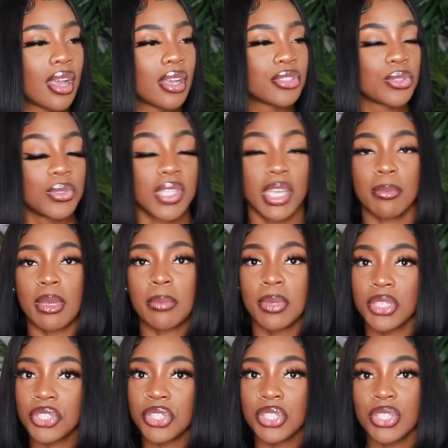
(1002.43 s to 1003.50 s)
to take my
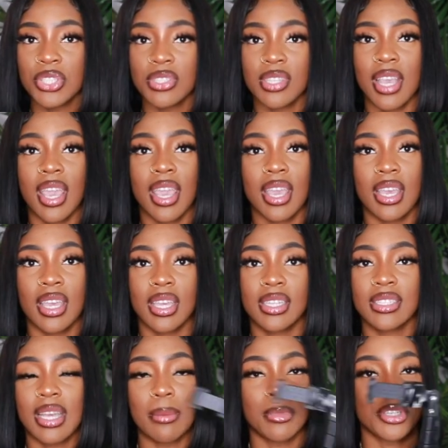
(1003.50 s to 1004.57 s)
pictures.
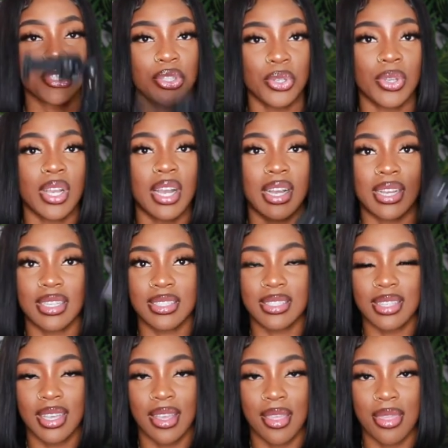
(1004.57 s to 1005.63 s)
And I'm gonna show you guys
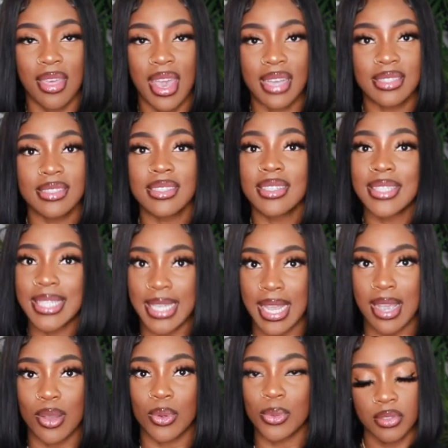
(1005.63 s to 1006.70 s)
that
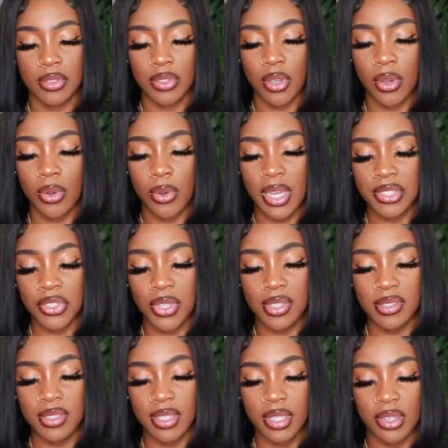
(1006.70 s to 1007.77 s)
now. So as you
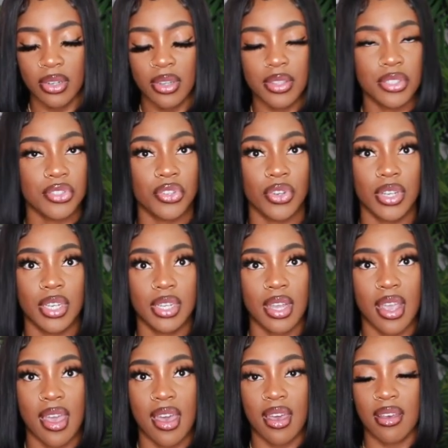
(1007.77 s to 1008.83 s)
can see here on the screen,
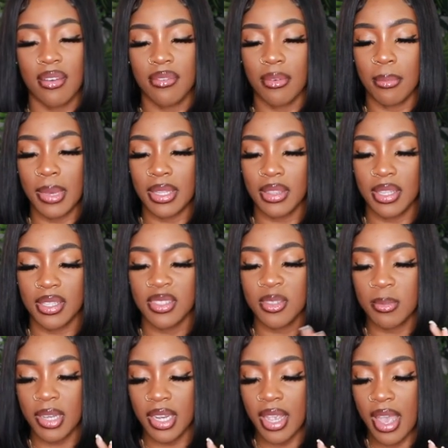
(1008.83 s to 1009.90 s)
I have my Lens
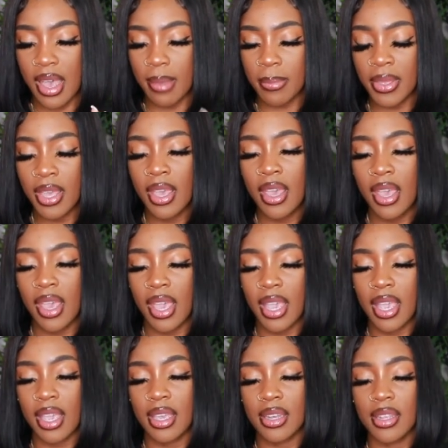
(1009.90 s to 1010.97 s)
Buddy app.
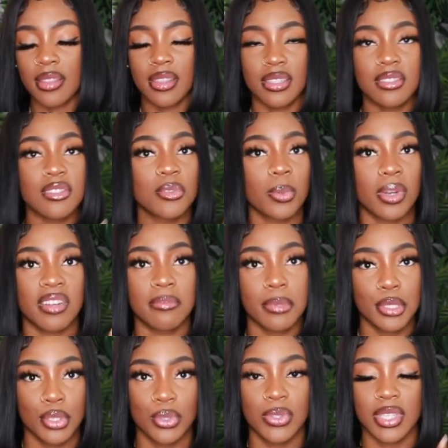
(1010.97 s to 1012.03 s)
And this is what I've
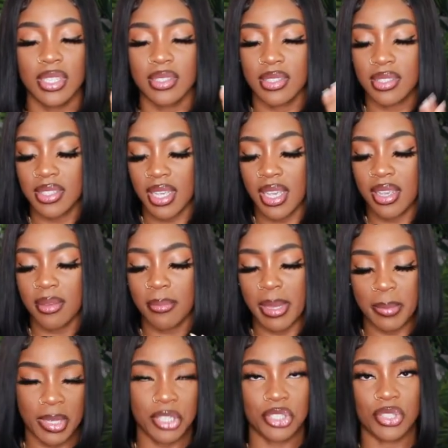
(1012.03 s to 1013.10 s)
been using to take my
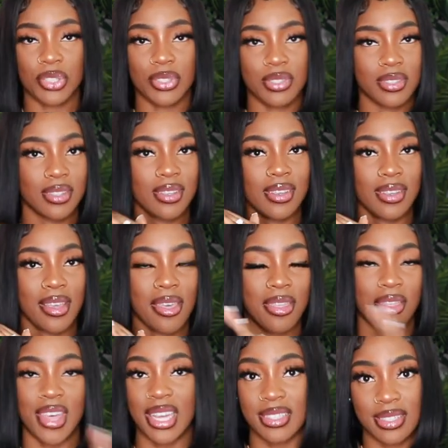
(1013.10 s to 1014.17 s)
pictures.
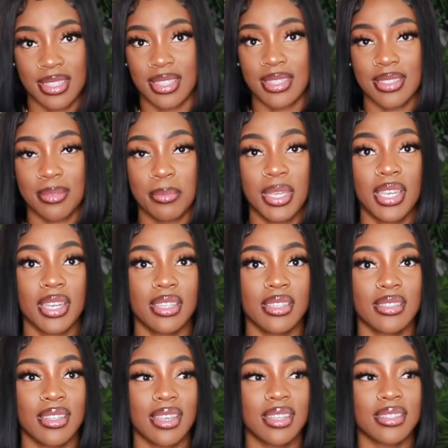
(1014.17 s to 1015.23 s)
That is it,
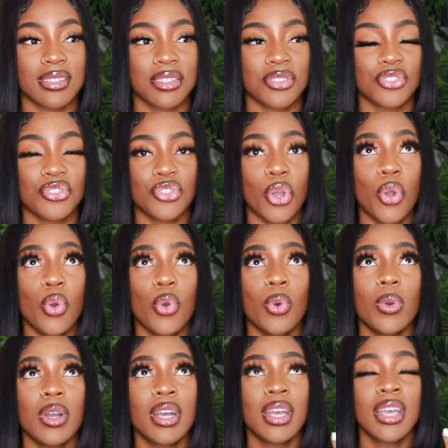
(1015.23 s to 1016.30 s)
because it's
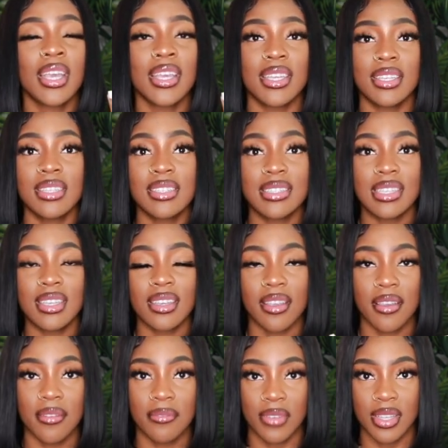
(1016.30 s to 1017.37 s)
so easy
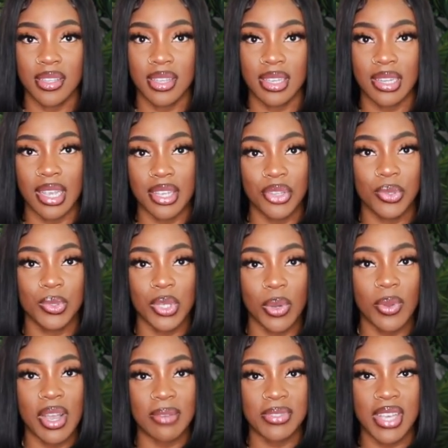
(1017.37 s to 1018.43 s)
and convenient and you
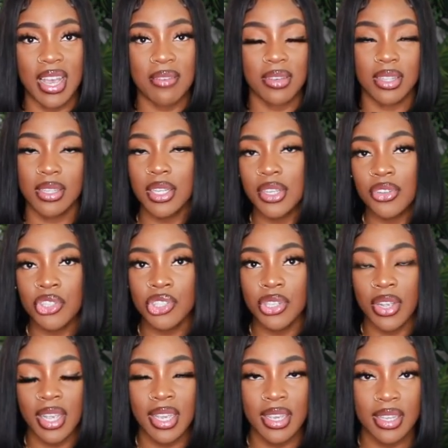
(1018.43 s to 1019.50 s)
don't have to have a clicker in
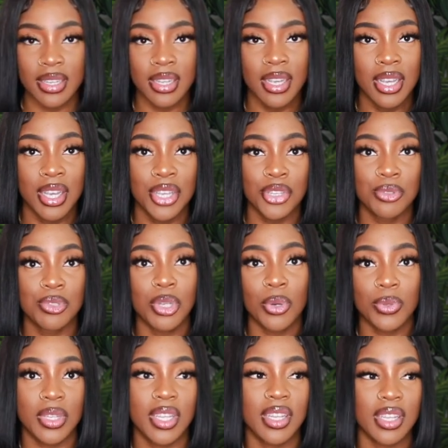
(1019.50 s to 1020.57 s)
your hand. You
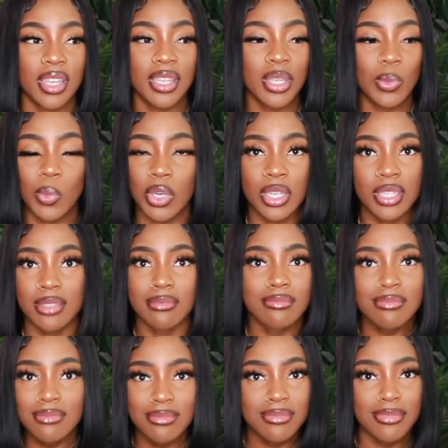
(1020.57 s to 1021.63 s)
don't need anyone,
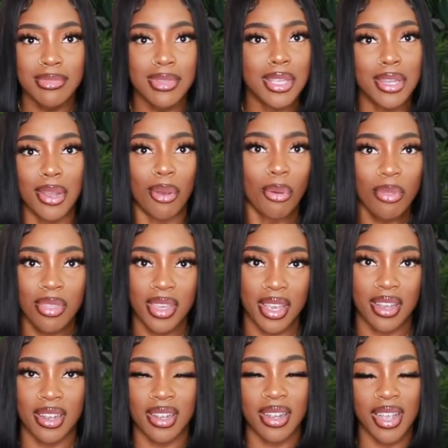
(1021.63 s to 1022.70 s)
you know,
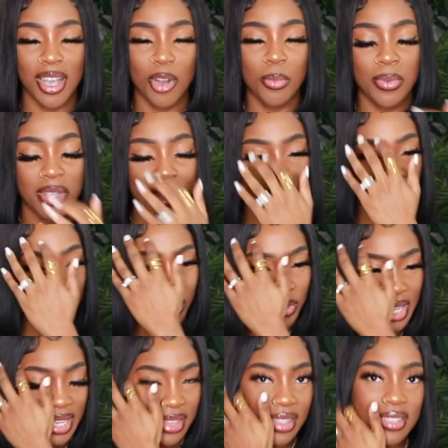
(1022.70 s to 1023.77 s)
there helping you.
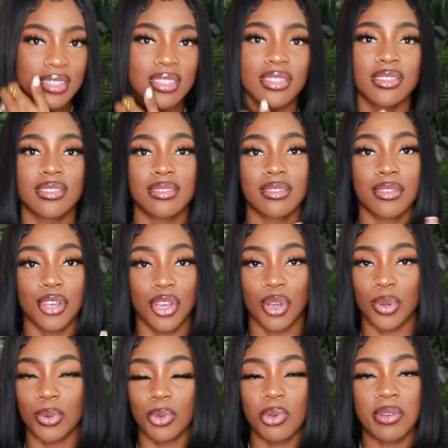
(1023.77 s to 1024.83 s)
Like, this is the
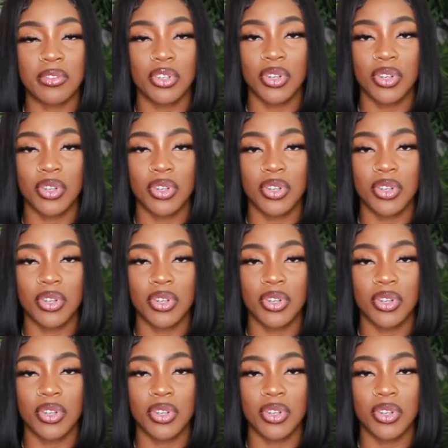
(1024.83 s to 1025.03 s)
GOAT. Whoever